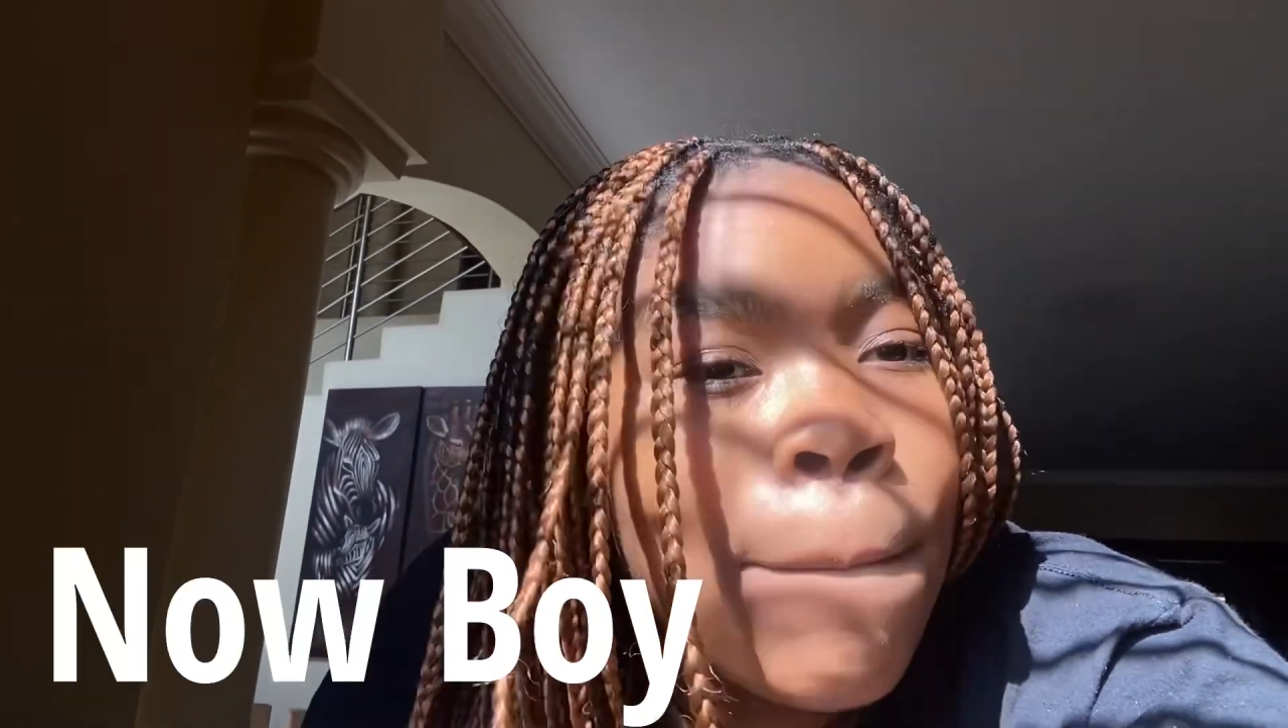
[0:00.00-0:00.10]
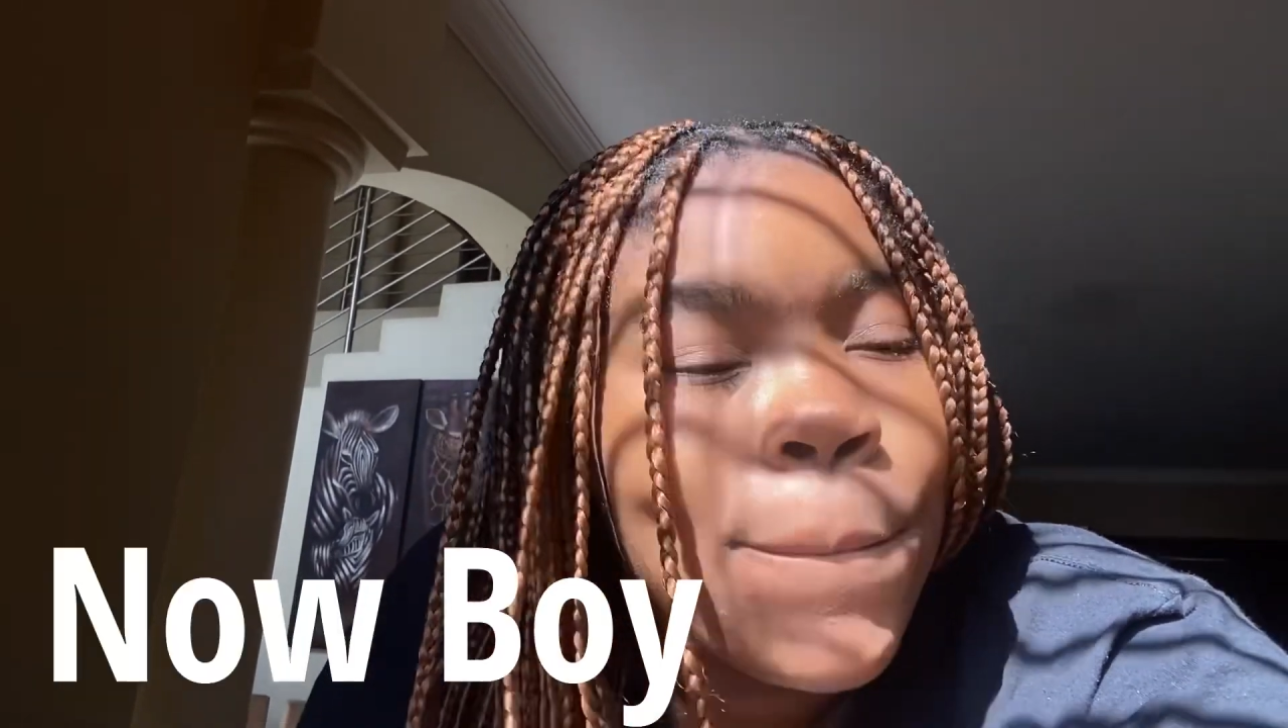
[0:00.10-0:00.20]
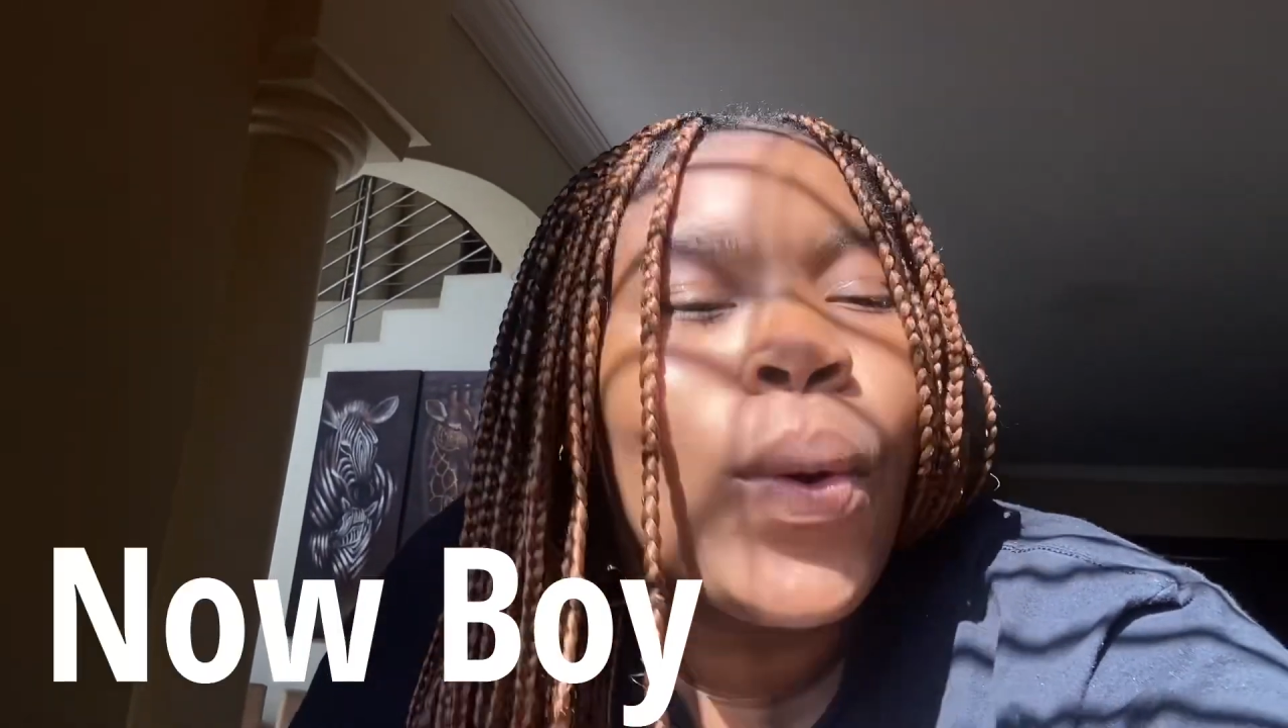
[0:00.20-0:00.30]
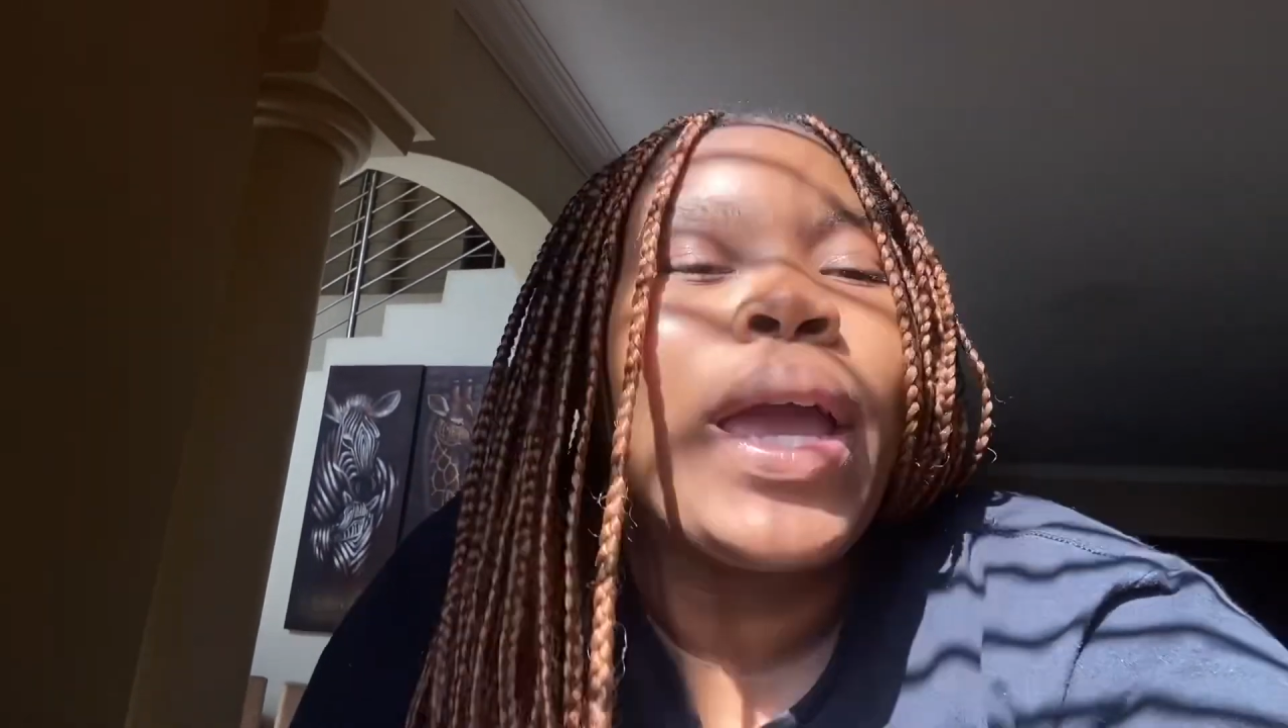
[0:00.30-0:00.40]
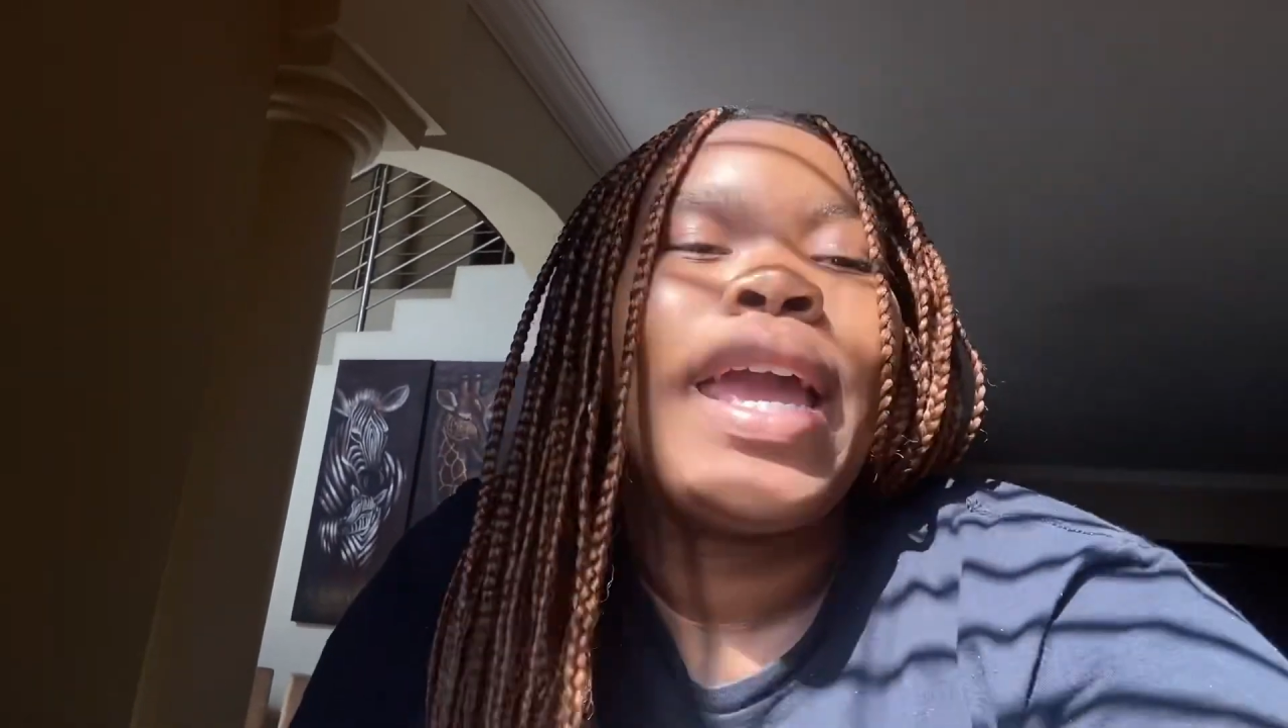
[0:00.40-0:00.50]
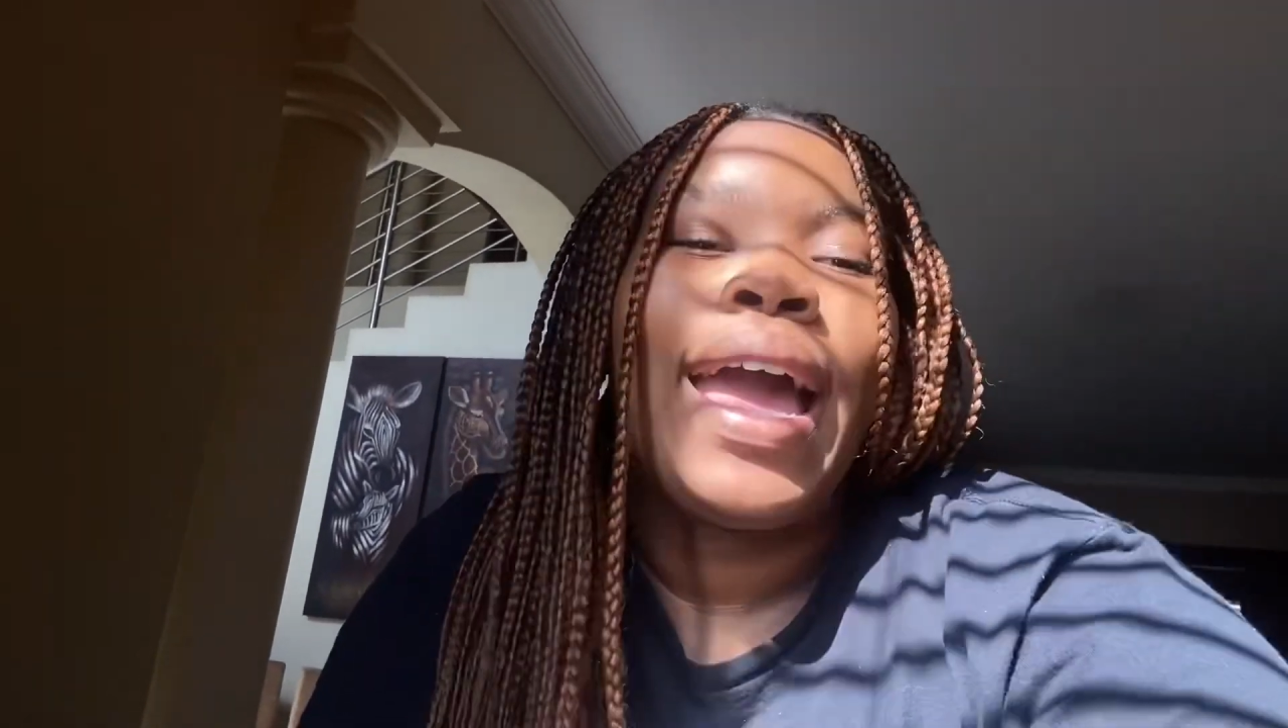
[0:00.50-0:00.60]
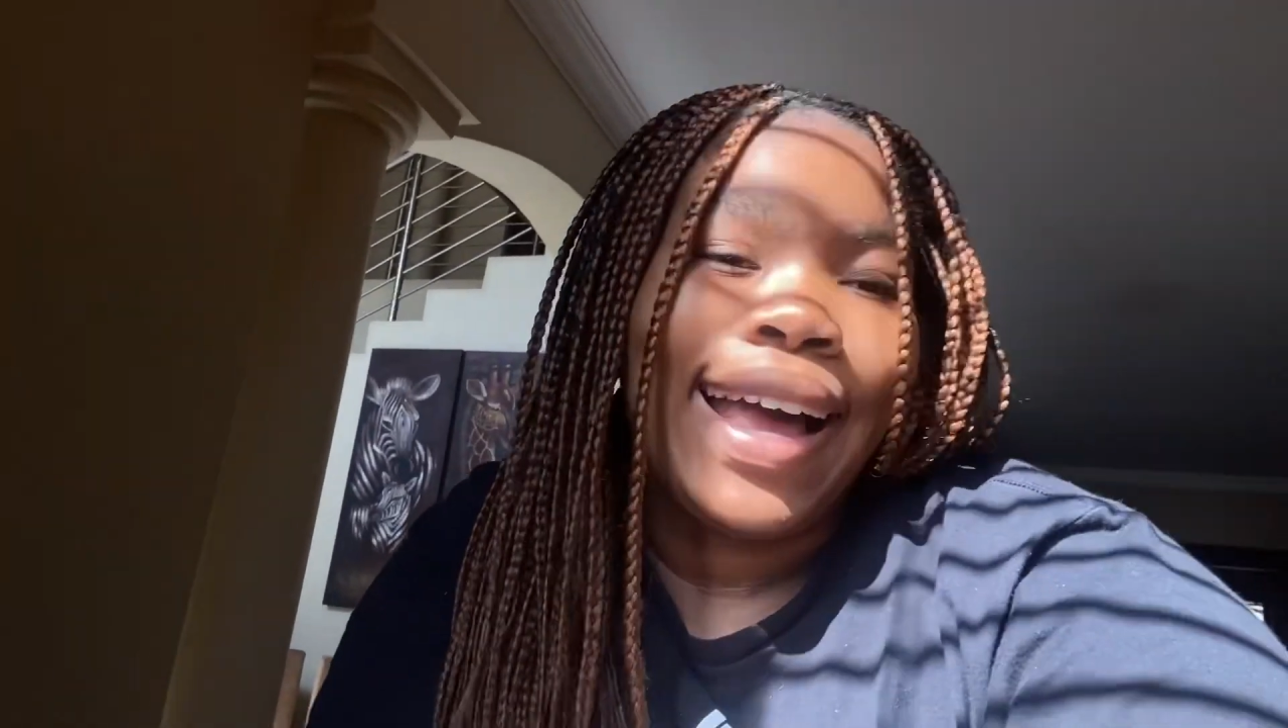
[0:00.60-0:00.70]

boy,